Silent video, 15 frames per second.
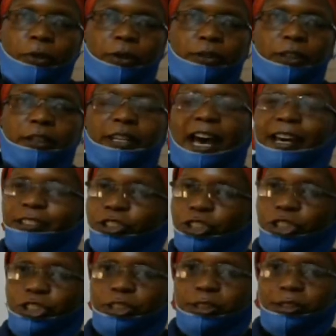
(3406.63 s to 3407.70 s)
The
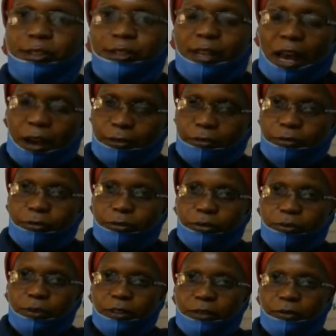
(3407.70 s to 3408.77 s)
non-teaching staff will
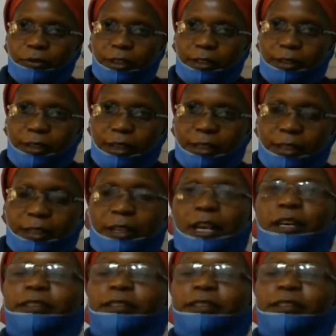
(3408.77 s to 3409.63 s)
be investigated.